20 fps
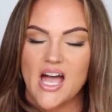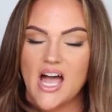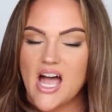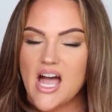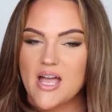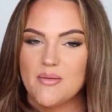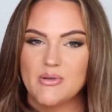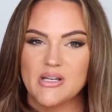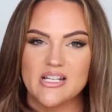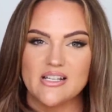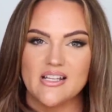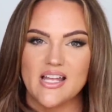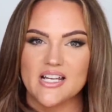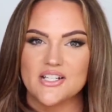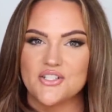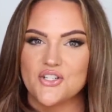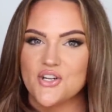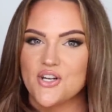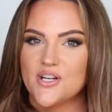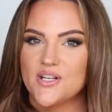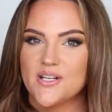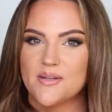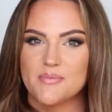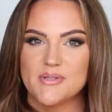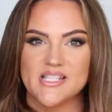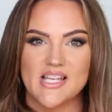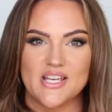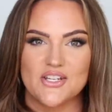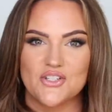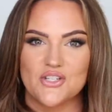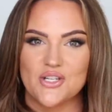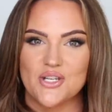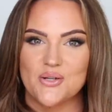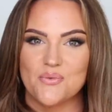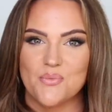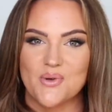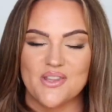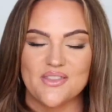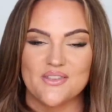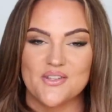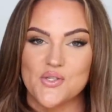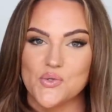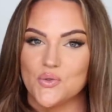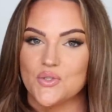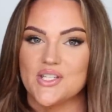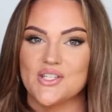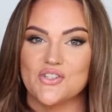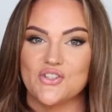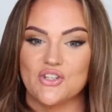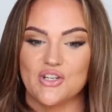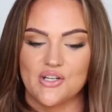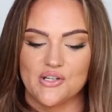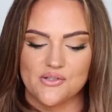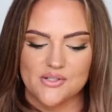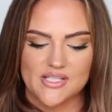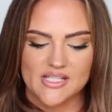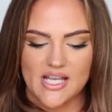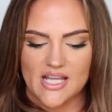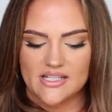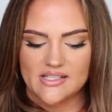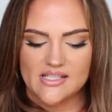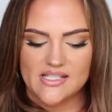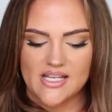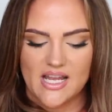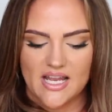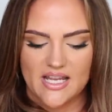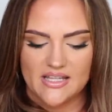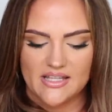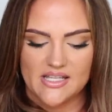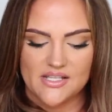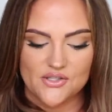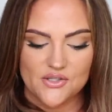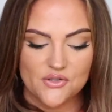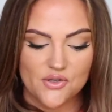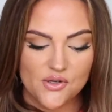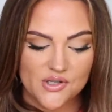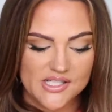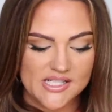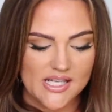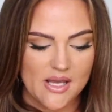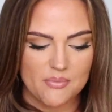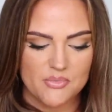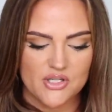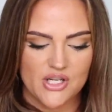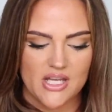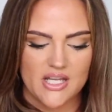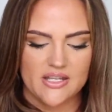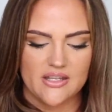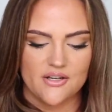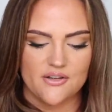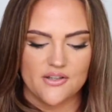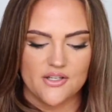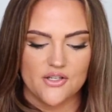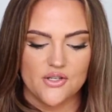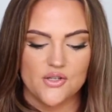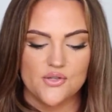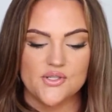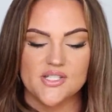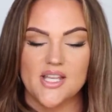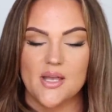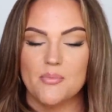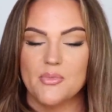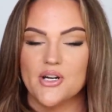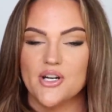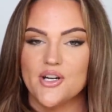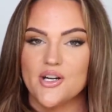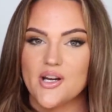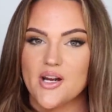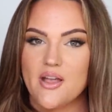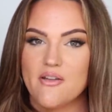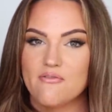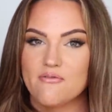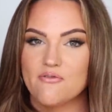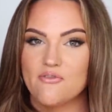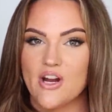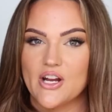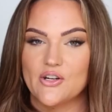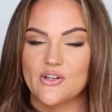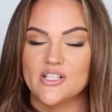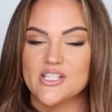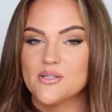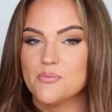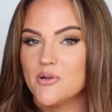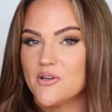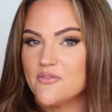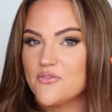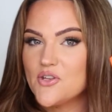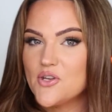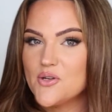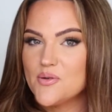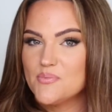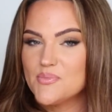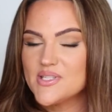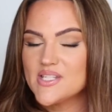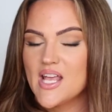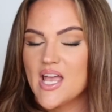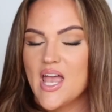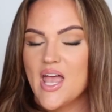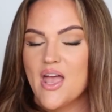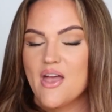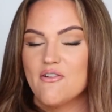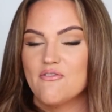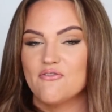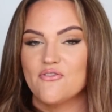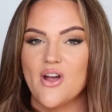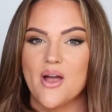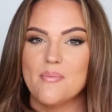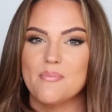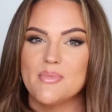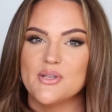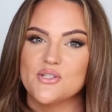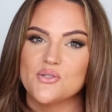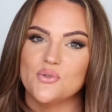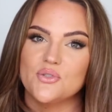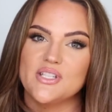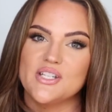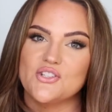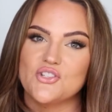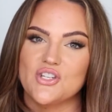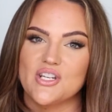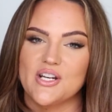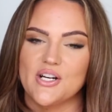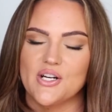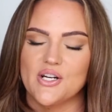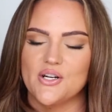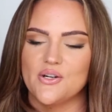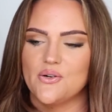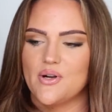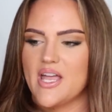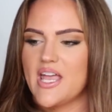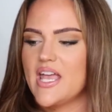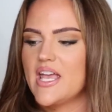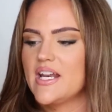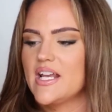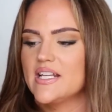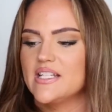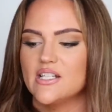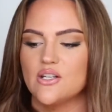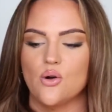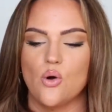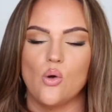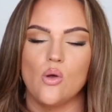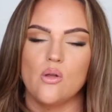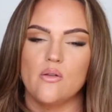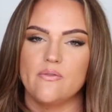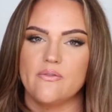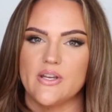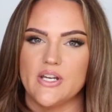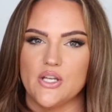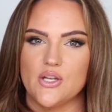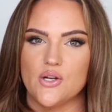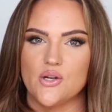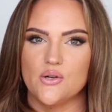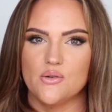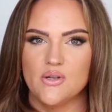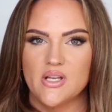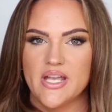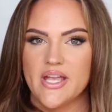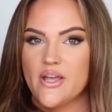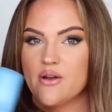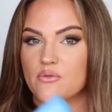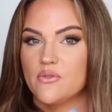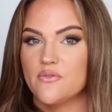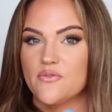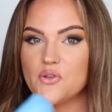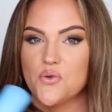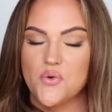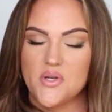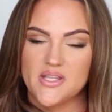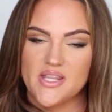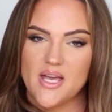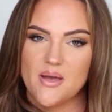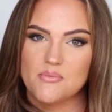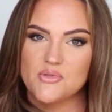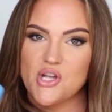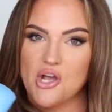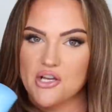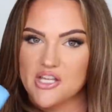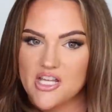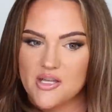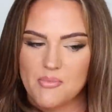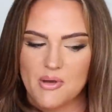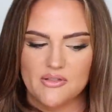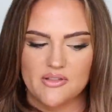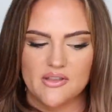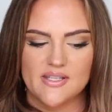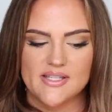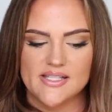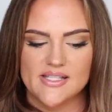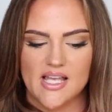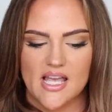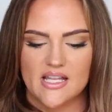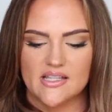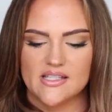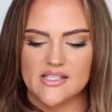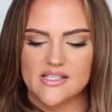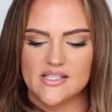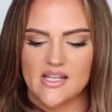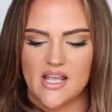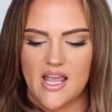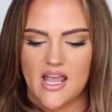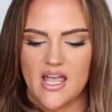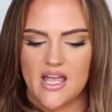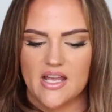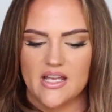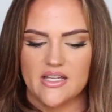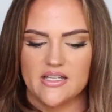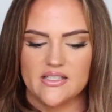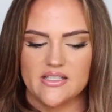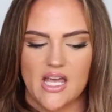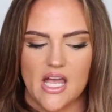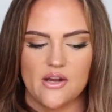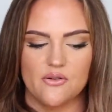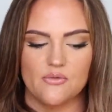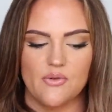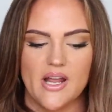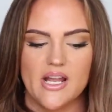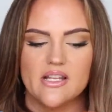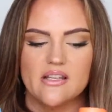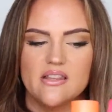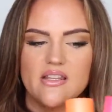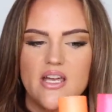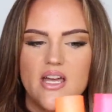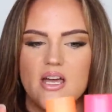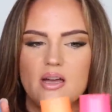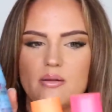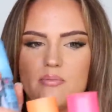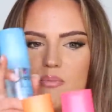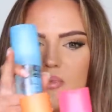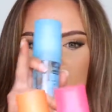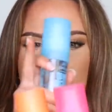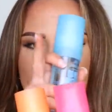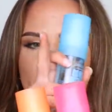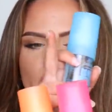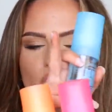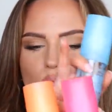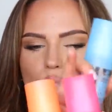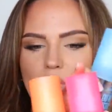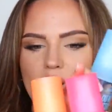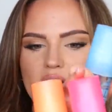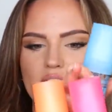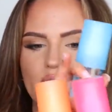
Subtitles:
I'm a collector and obsession with Sol de Janeiro scents, and these are no exception. They're the new summer fragrance perfumes from Sol de Janeiro, and I did a whole video reviewing them, talking about the scents, and I ranked them for When